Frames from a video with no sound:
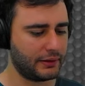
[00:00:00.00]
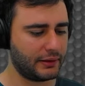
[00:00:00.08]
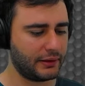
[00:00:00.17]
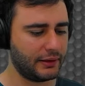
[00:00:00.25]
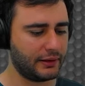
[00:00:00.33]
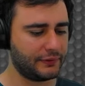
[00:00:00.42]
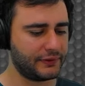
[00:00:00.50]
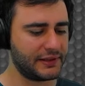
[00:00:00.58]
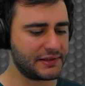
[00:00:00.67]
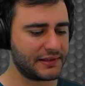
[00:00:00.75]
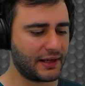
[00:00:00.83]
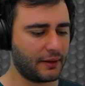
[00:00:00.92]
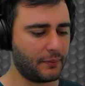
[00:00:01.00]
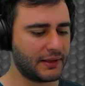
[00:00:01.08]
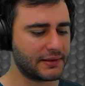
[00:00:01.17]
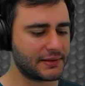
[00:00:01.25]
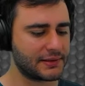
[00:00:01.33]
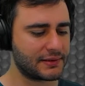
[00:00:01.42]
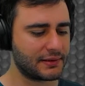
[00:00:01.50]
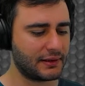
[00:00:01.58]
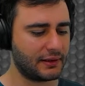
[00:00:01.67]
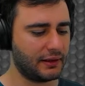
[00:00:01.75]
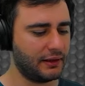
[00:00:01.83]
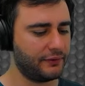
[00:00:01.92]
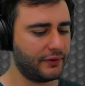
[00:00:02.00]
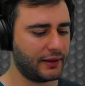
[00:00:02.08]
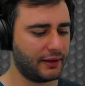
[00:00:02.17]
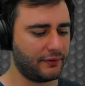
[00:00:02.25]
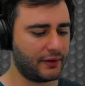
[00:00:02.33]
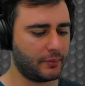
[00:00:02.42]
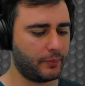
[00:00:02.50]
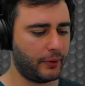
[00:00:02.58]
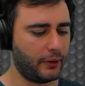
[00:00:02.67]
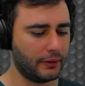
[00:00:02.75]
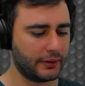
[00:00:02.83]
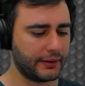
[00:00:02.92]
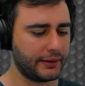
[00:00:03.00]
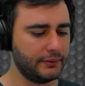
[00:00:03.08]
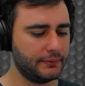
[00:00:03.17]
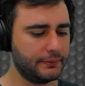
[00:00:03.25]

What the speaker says: of the segments of a given poly.